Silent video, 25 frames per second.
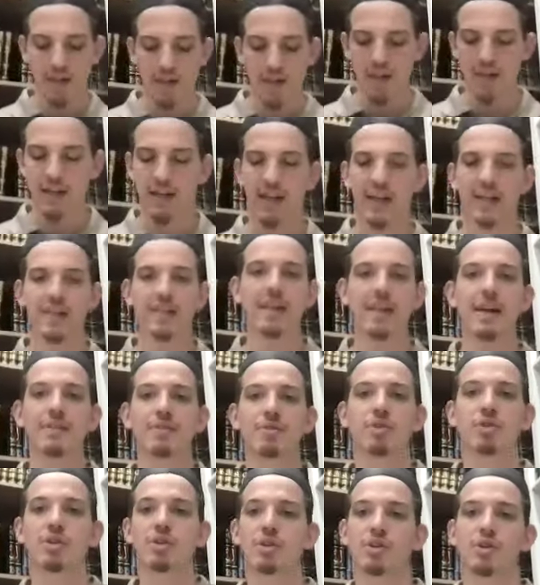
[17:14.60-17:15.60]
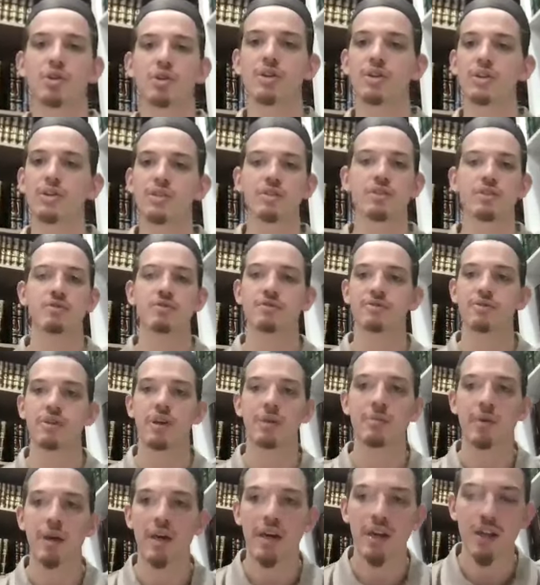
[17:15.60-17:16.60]
And he had never learned
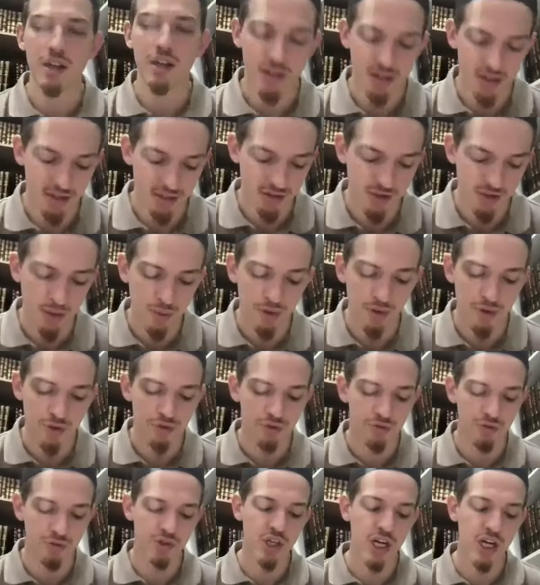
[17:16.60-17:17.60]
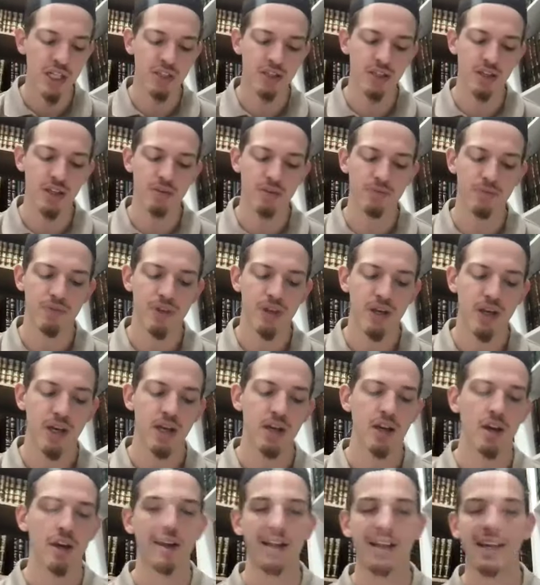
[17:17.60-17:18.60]
from someone who rejected him,
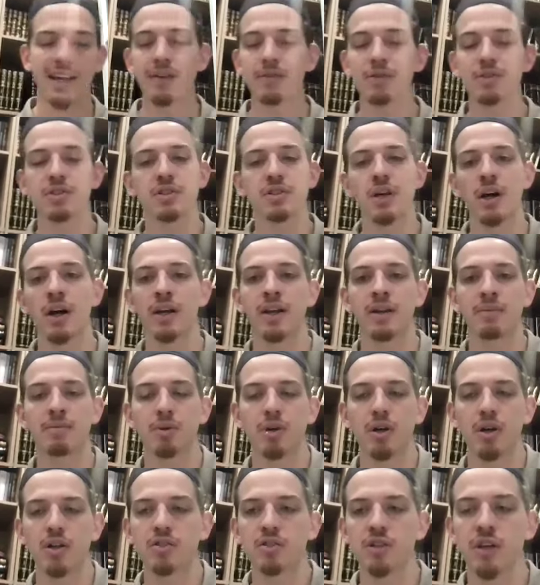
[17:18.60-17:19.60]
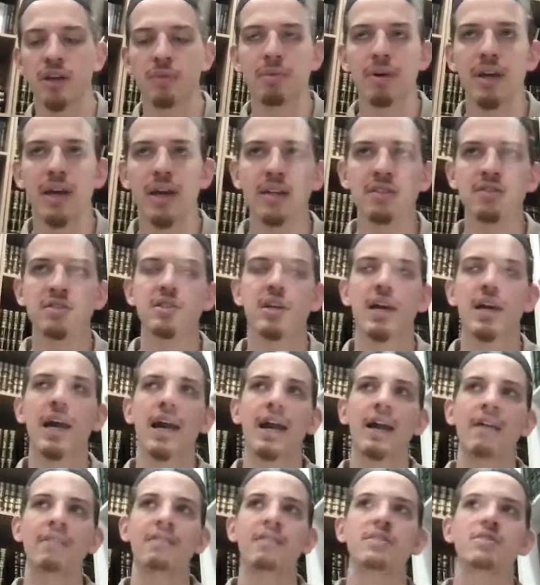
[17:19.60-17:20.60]
and he never saw it in a book. So he begins to
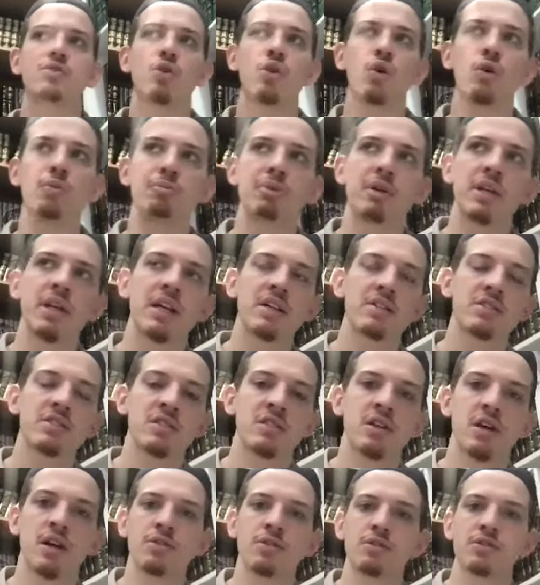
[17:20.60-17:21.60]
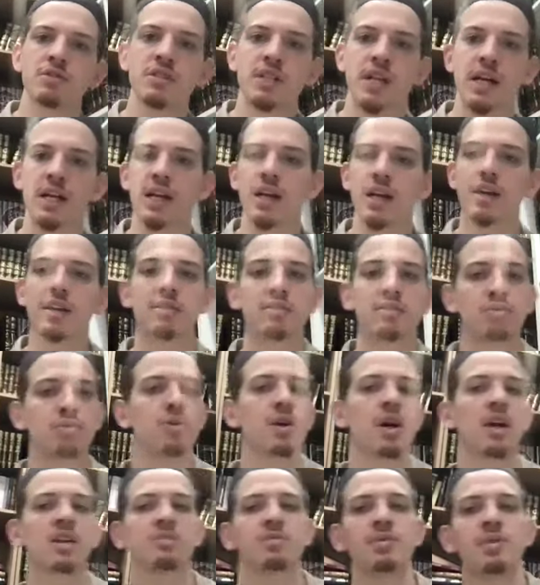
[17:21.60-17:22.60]
have these openings into understanding, and
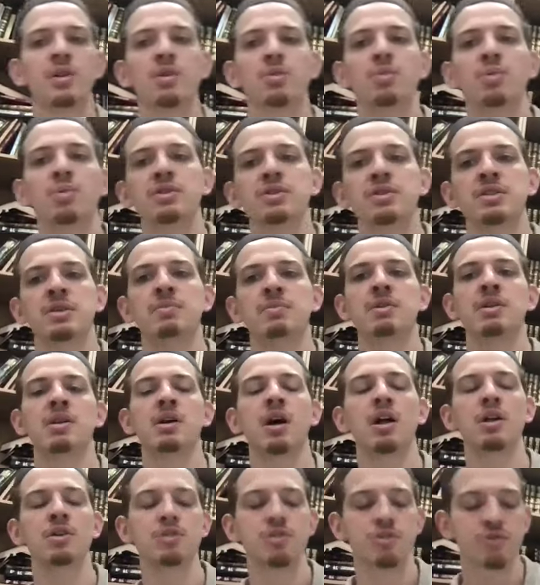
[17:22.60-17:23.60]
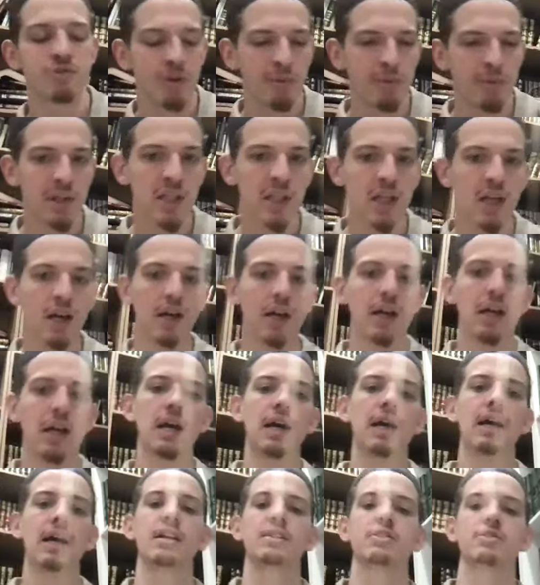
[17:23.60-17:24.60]
as we know, wisdom and knowledge is from Allah.
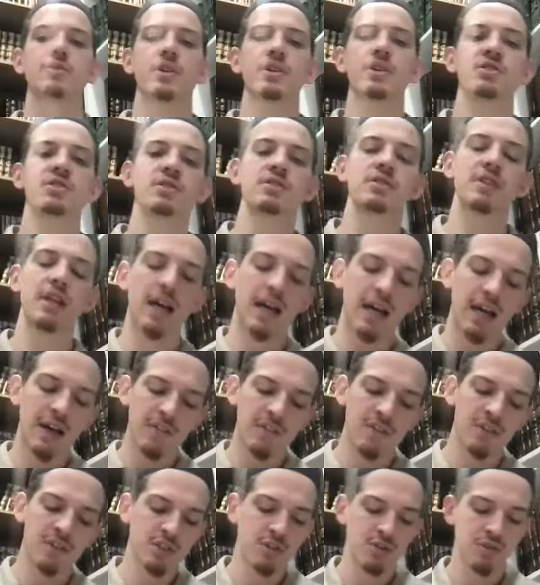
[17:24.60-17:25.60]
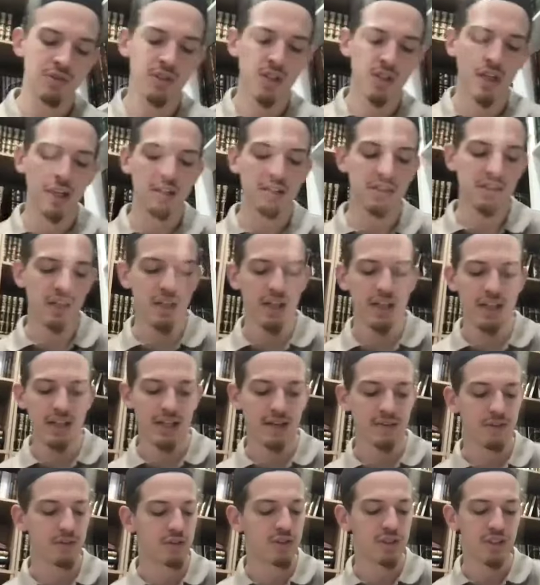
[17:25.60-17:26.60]
So he starts to have these understandings that he had
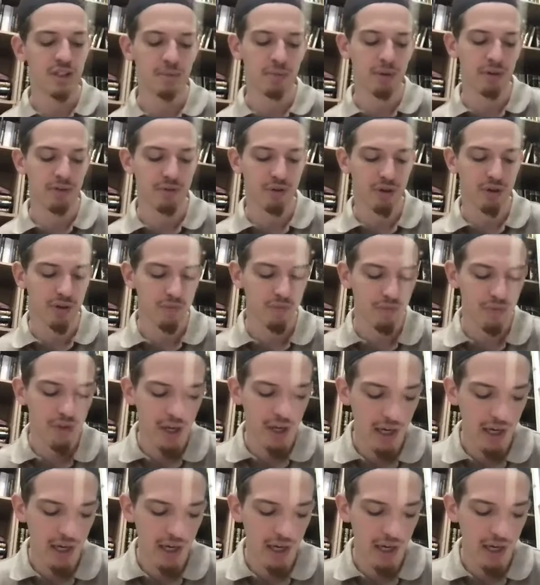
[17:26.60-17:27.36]
never seen before.